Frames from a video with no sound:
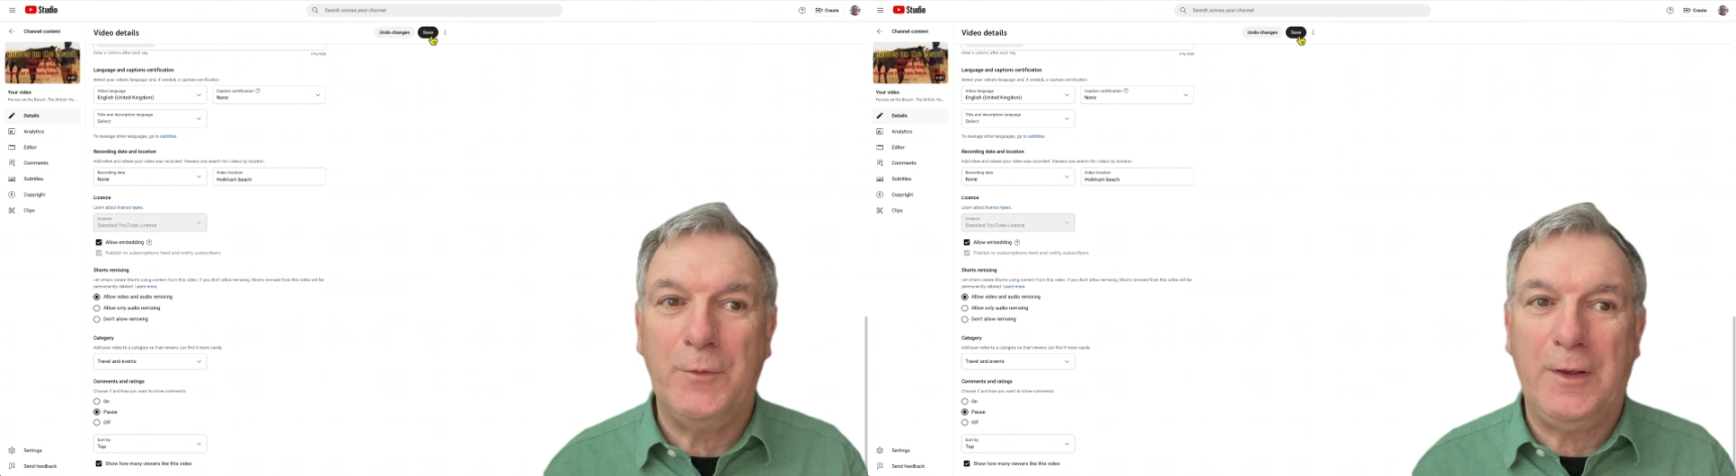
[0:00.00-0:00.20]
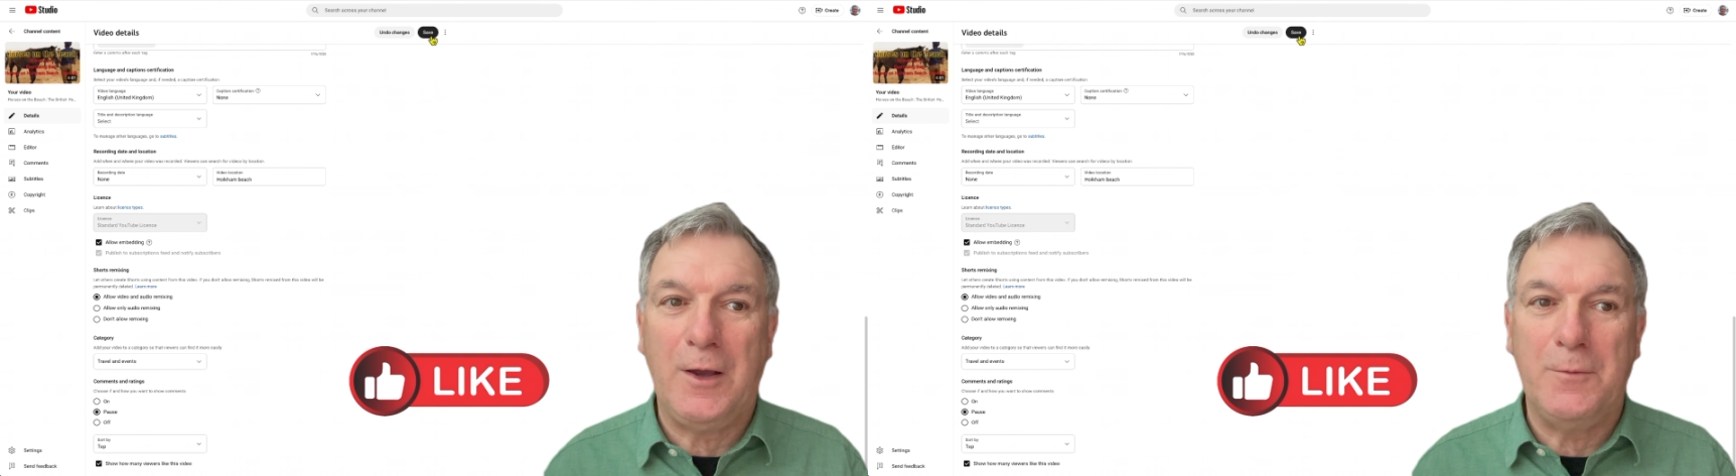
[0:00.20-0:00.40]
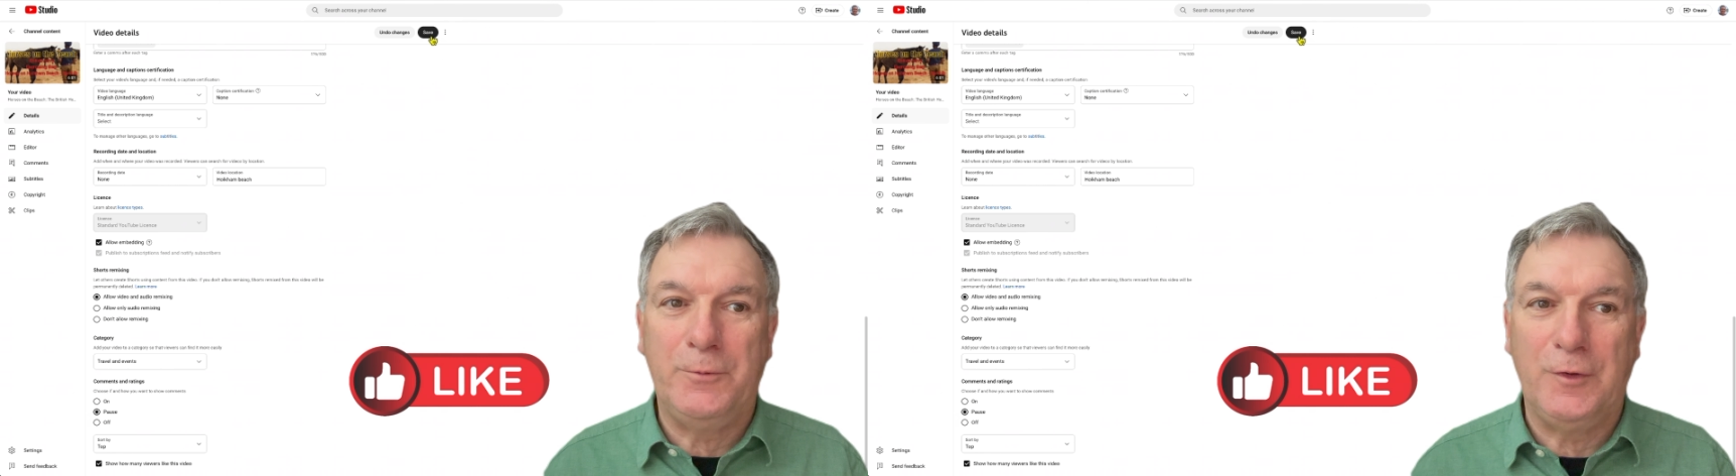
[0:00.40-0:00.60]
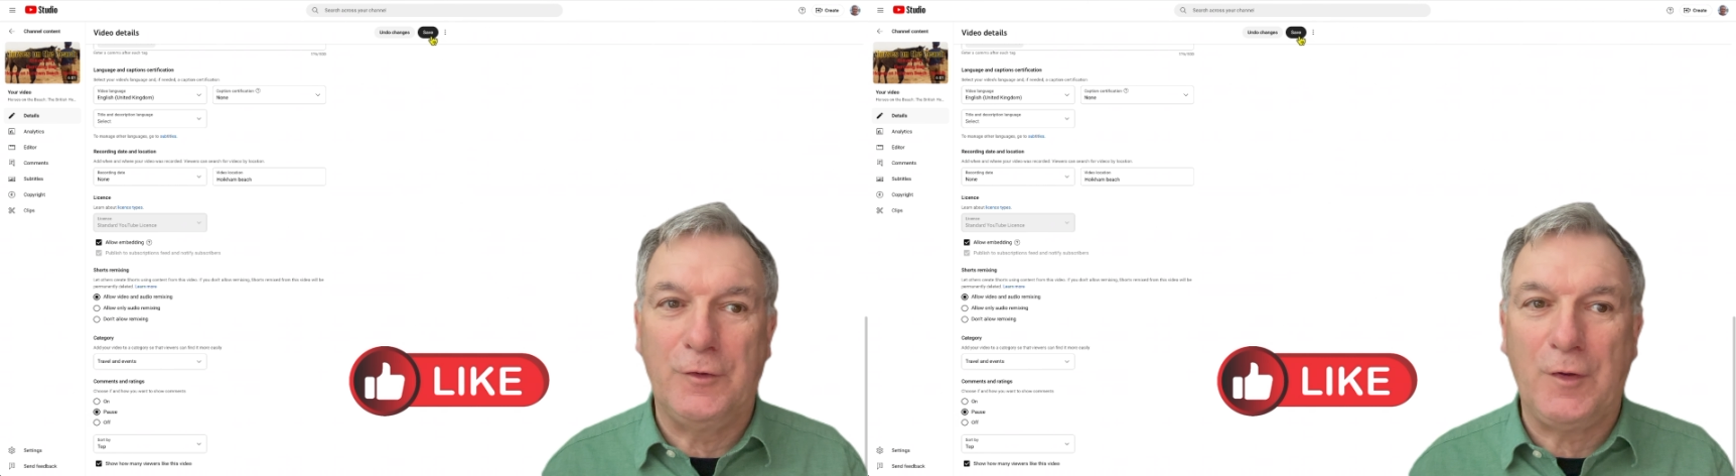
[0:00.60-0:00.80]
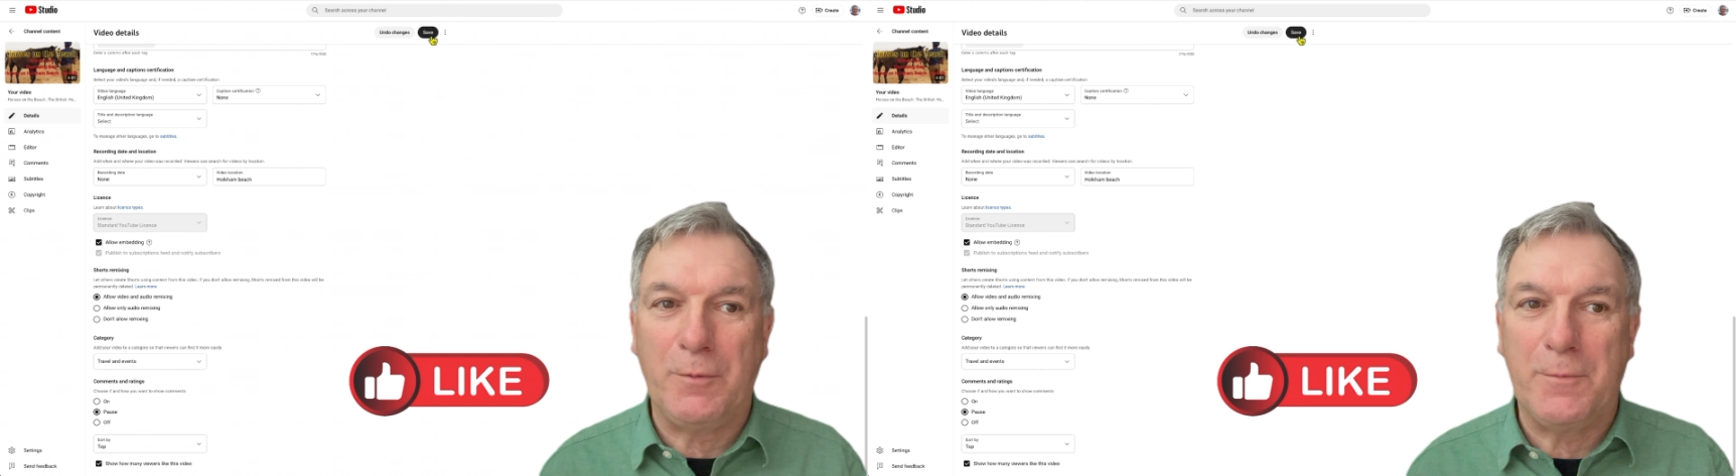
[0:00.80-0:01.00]
we go to the
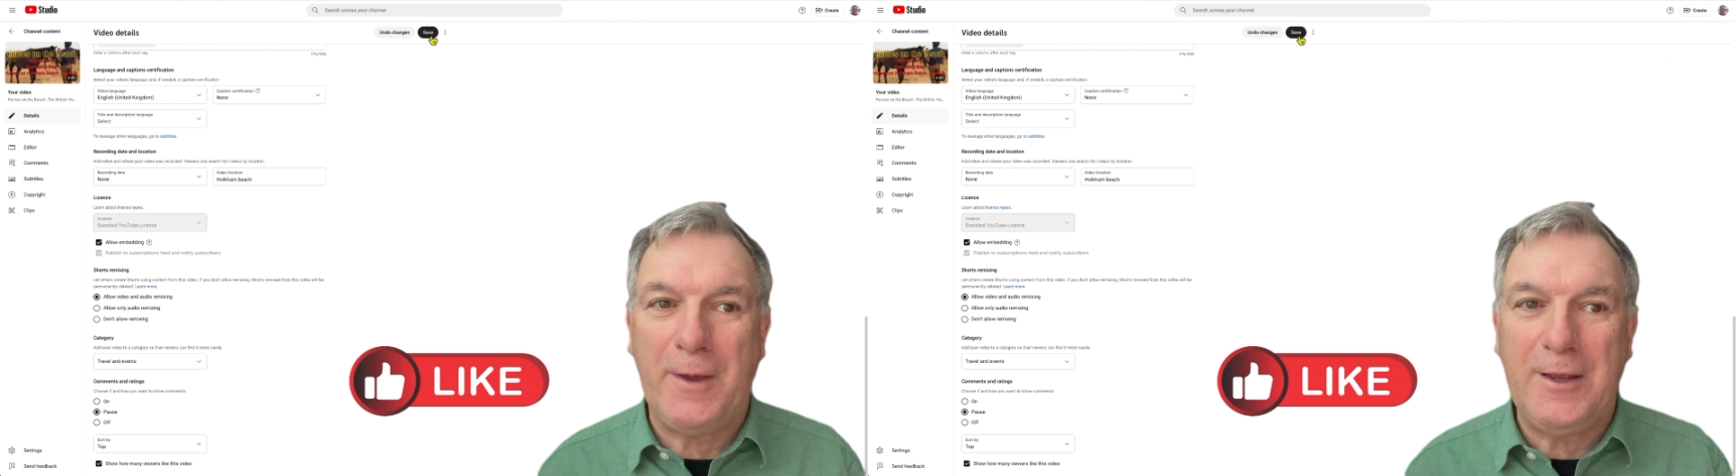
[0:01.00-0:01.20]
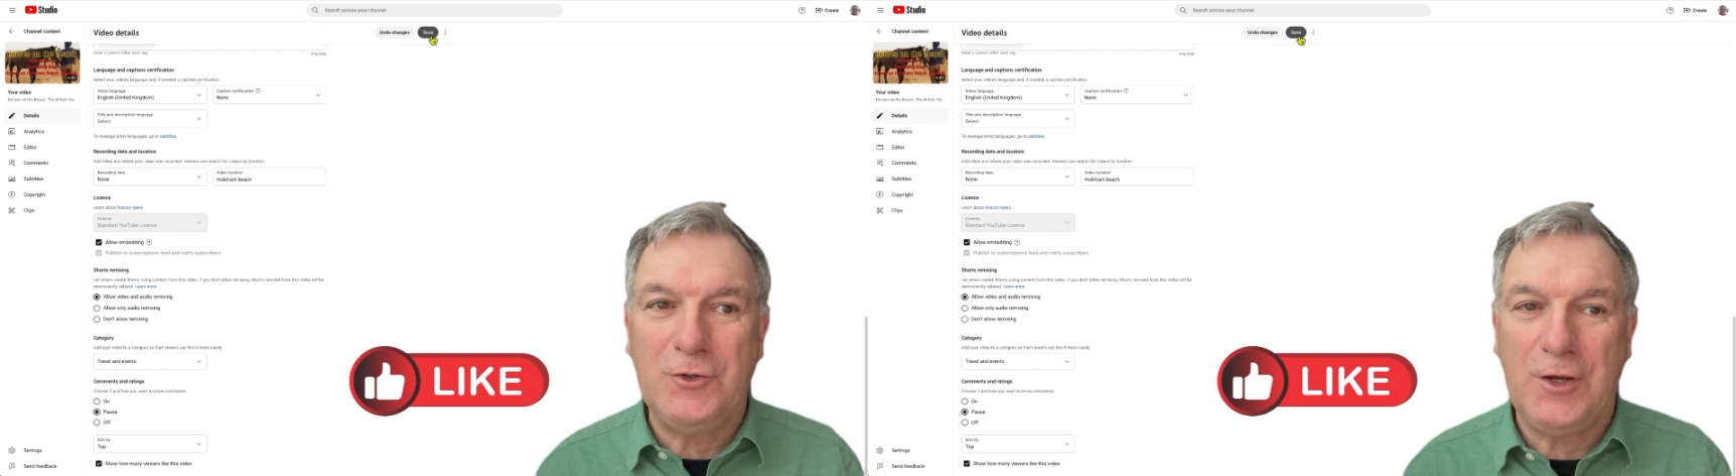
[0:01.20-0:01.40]
top of the page,